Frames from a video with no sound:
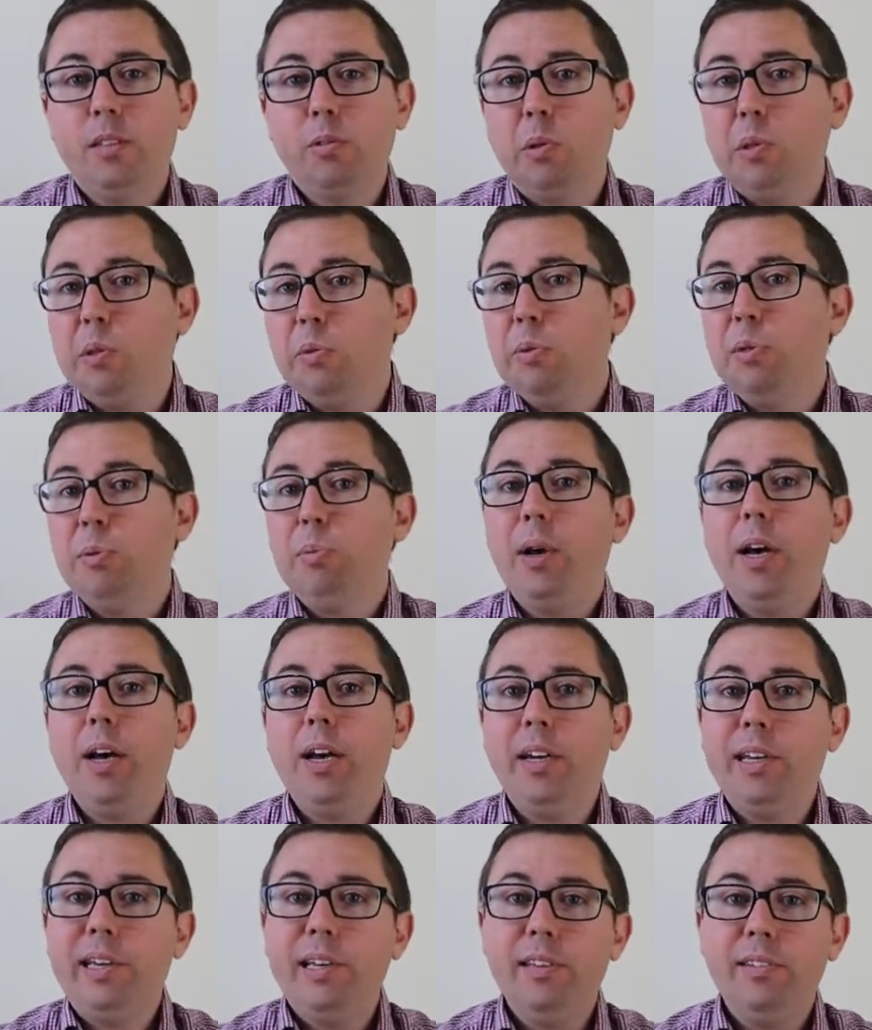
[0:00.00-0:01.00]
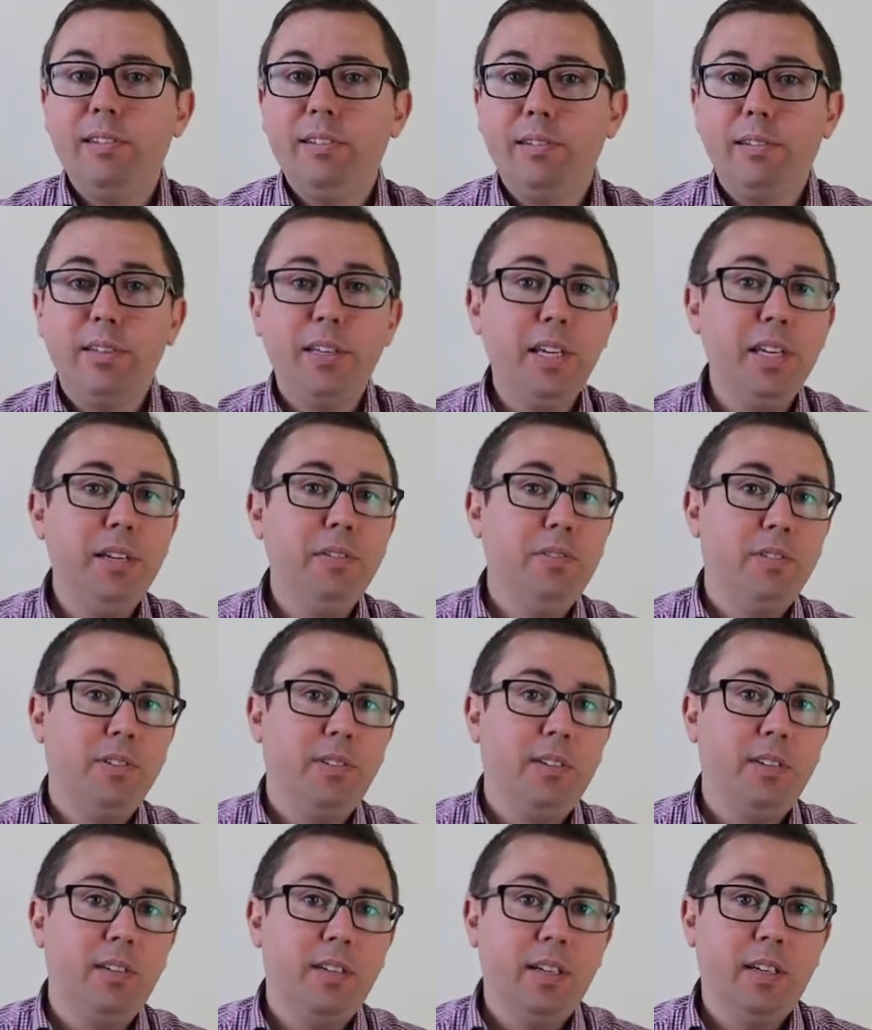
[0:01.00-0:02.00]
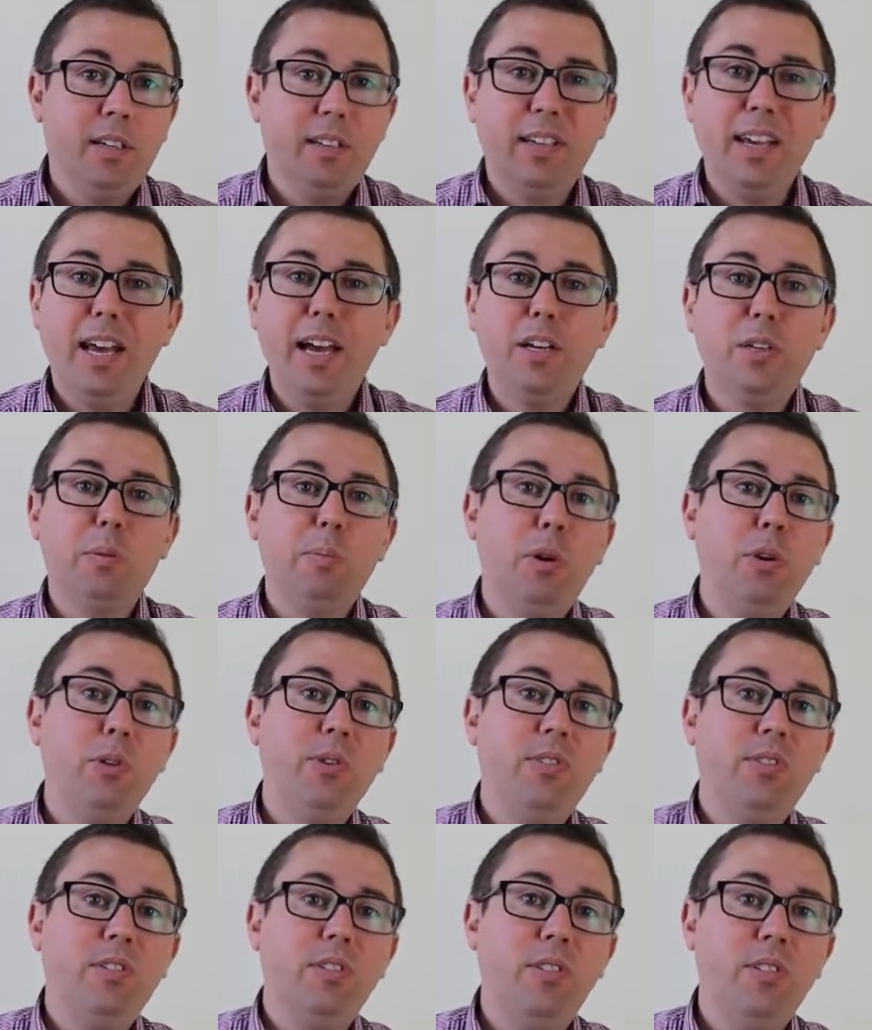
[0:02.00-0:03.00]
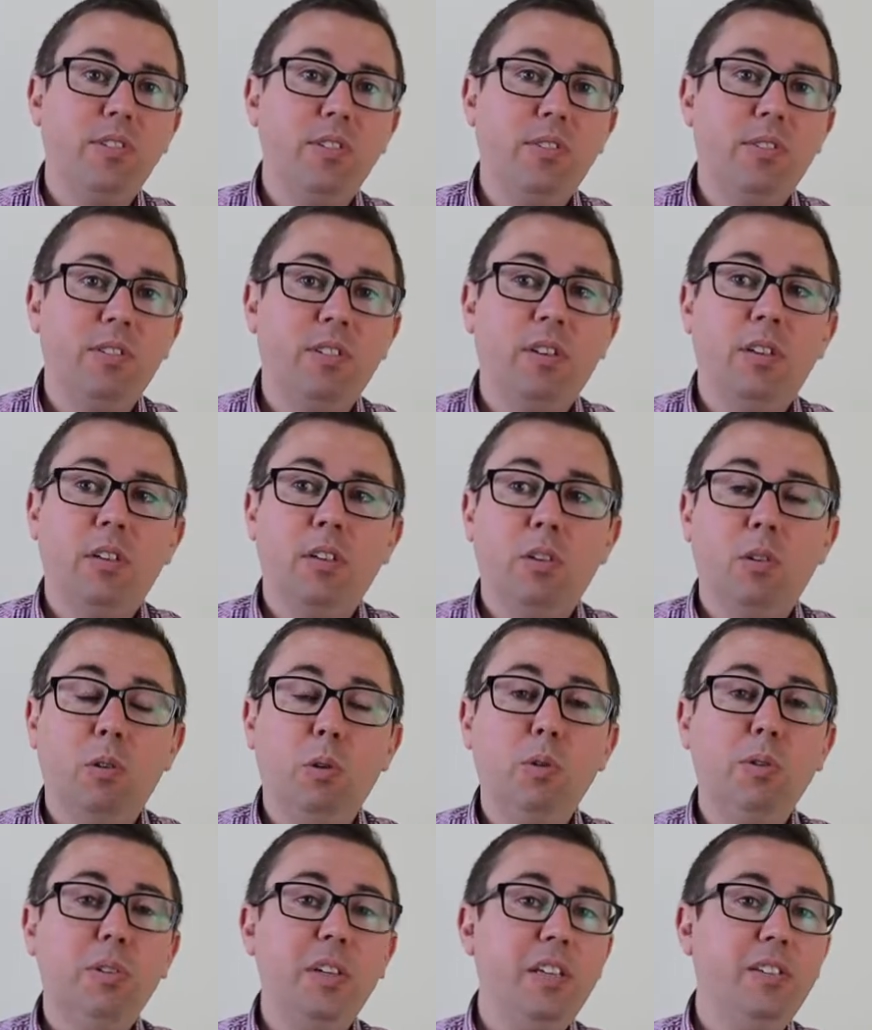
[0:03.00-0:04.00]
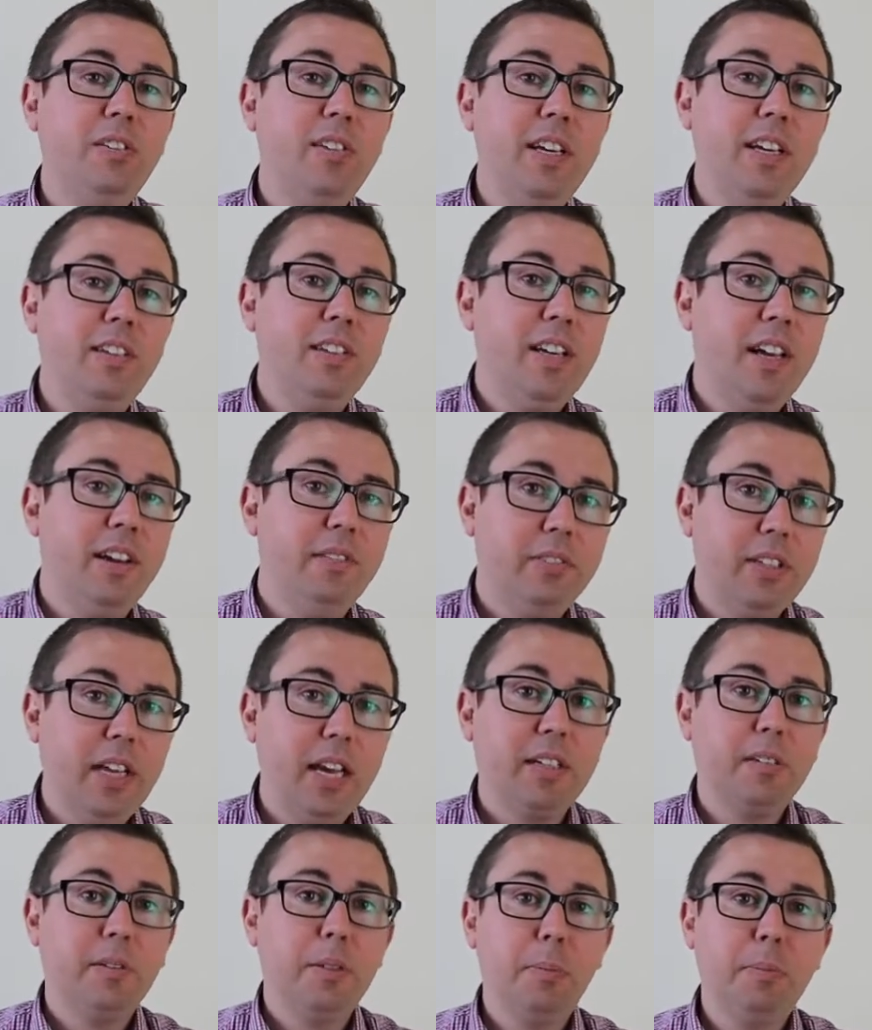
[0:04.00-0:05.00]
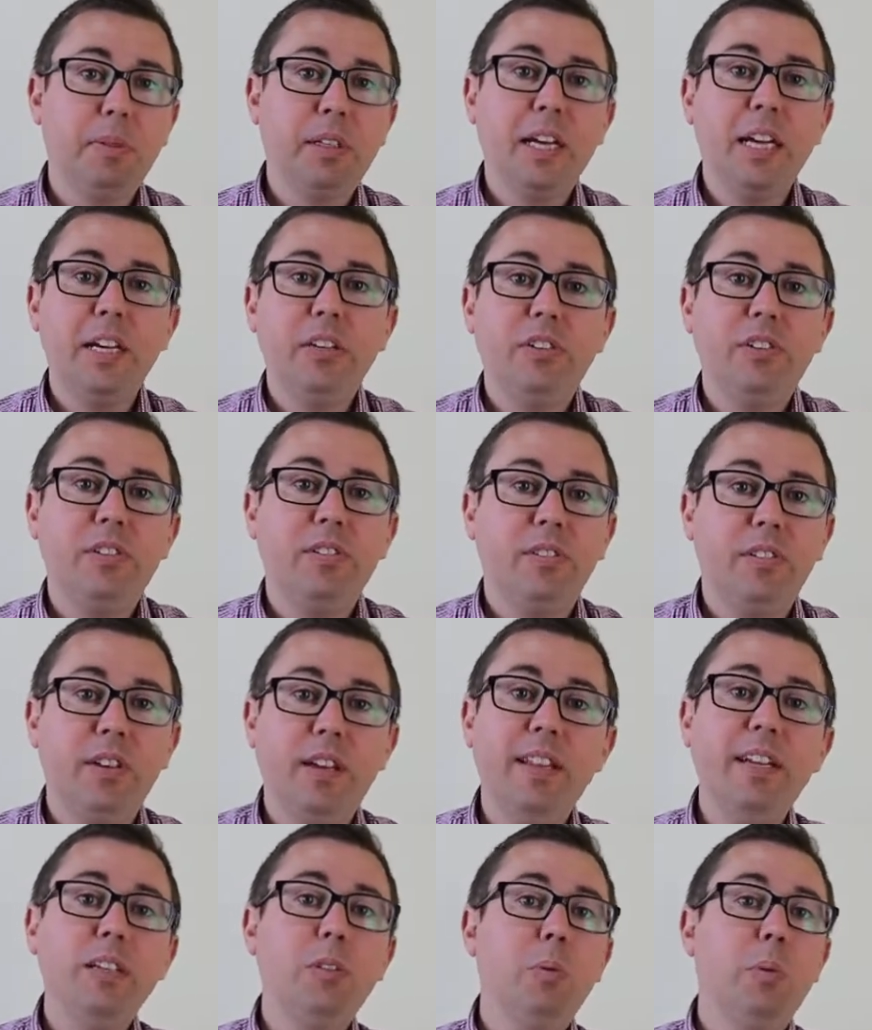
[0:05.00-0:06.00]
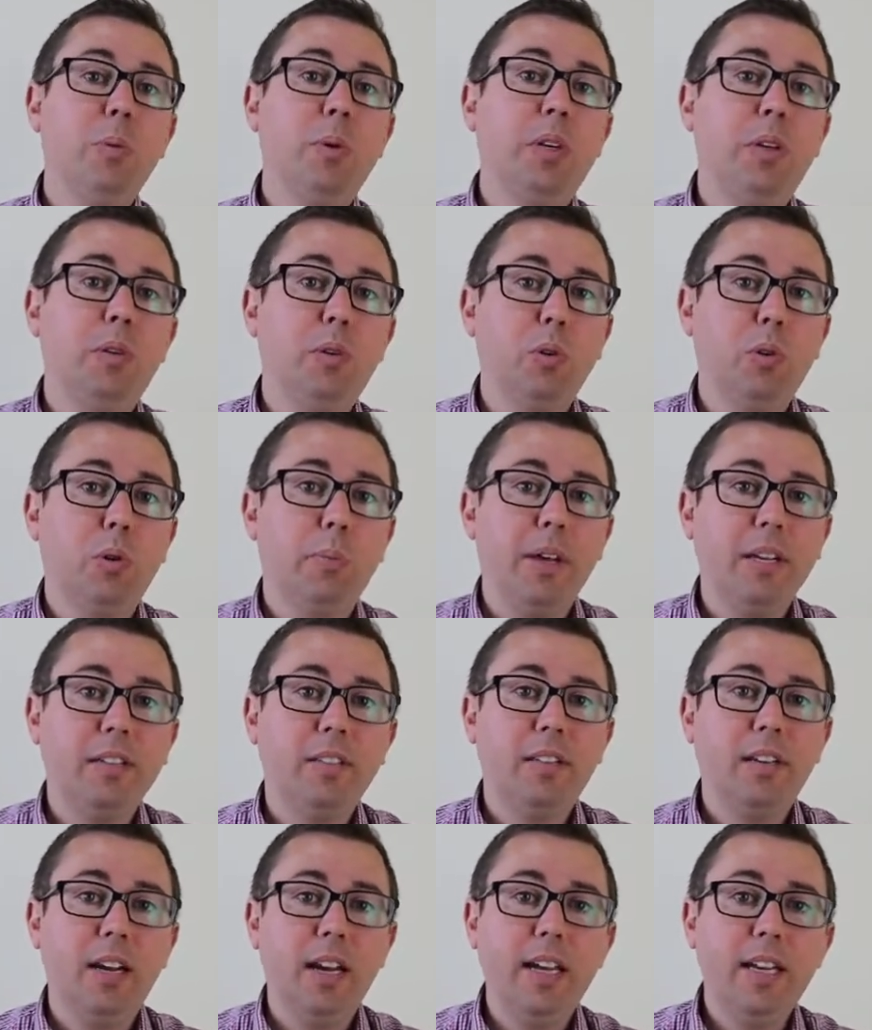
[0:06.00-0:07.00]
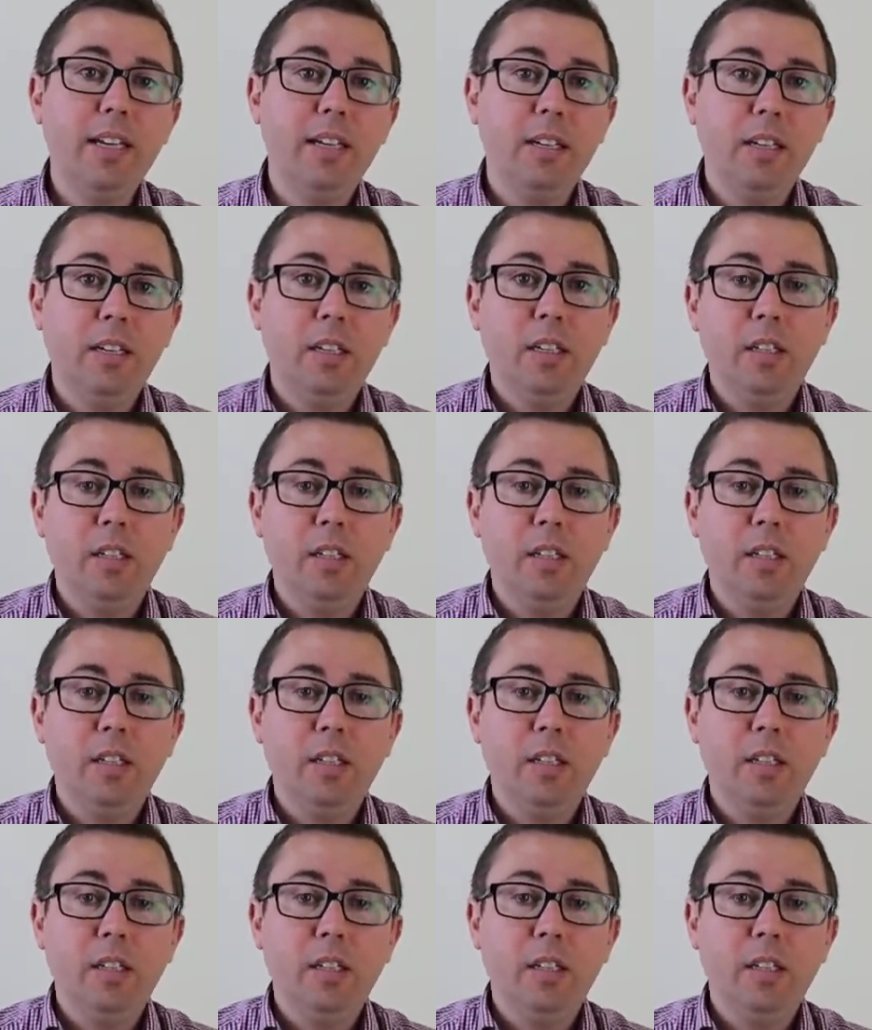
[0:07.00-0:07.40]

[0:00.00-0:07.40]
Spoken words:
Christmas parties, gifts, cash bonuses, all these things have tax implications, and that's what we're going to talk about today.